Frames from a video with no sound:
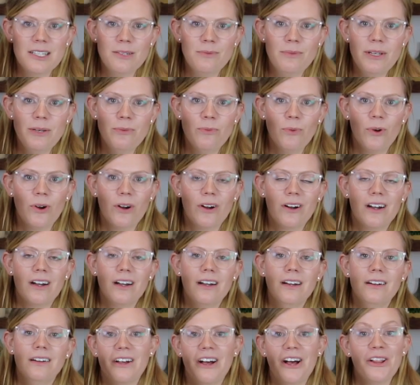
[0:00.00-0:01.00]
to be
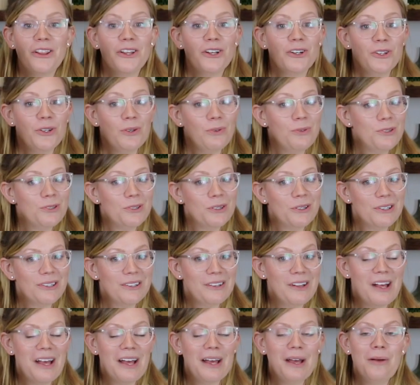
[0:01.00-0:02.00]
more color
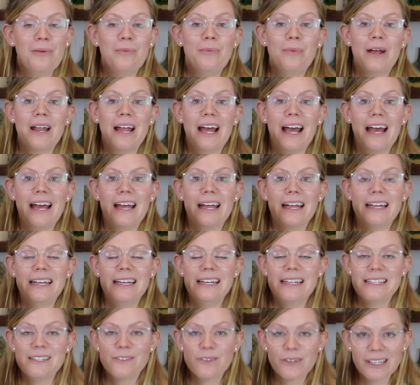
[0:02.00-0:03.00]
neutral, but
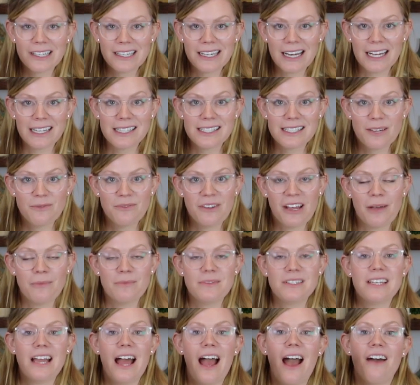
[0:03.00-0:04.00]
it is really nice
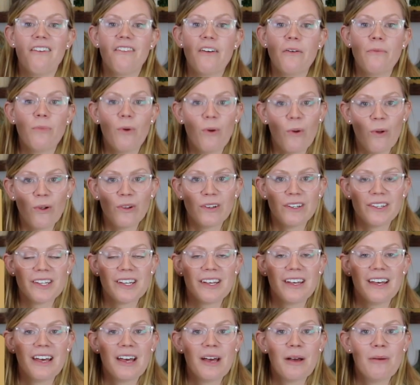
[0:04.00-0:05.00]
sometimes to have a bold
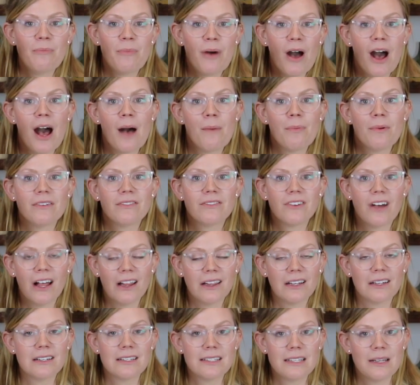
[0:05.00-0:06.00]
pop of
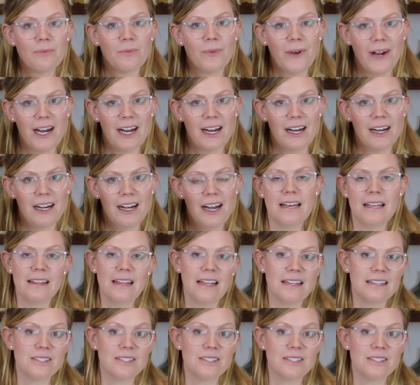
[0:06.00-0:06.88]
color somewhere, and then